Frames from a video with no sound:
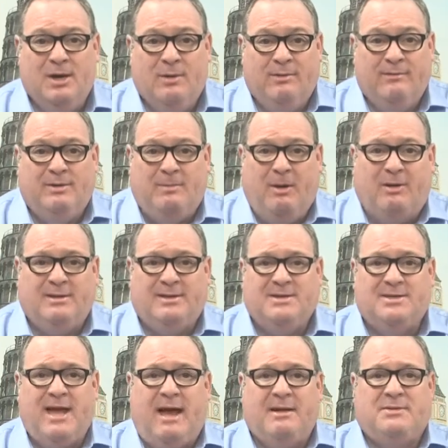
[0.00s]
We've departed
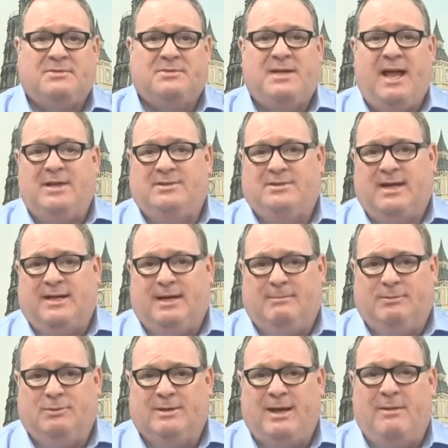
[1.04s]
this out of Stansted
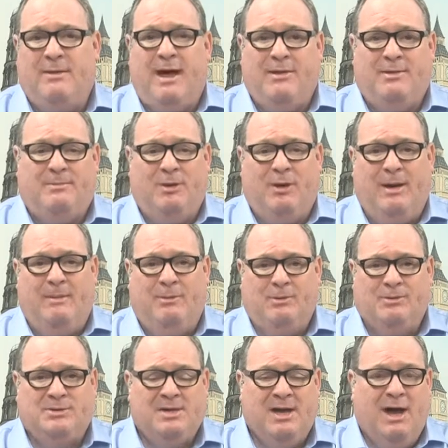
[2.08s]
Airport. Now, other
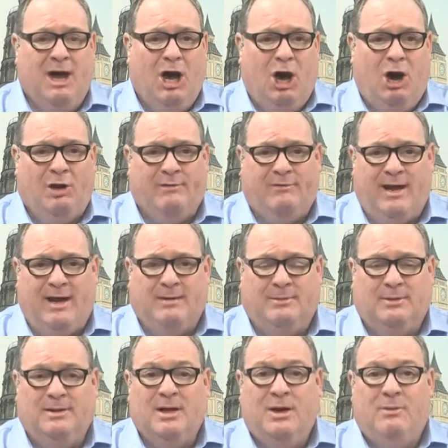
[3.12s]
airports are available.